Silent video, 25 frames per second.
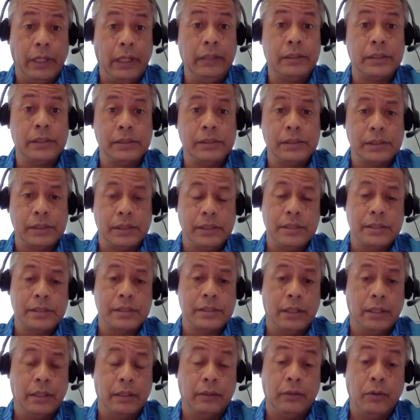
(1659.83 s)
agencies,
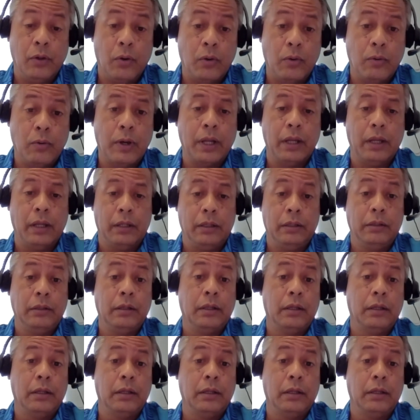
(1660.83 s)
NOAA and